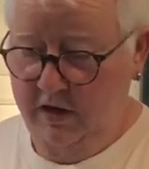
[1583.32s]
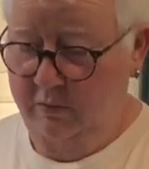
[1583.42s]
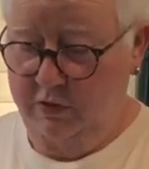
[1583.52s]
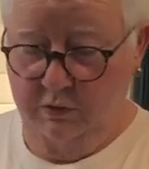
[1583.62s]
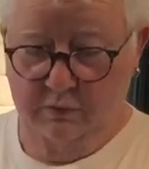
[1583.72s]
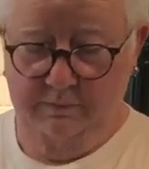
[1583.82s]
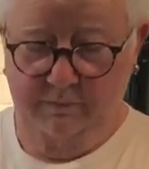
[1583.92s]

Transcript: Here we go.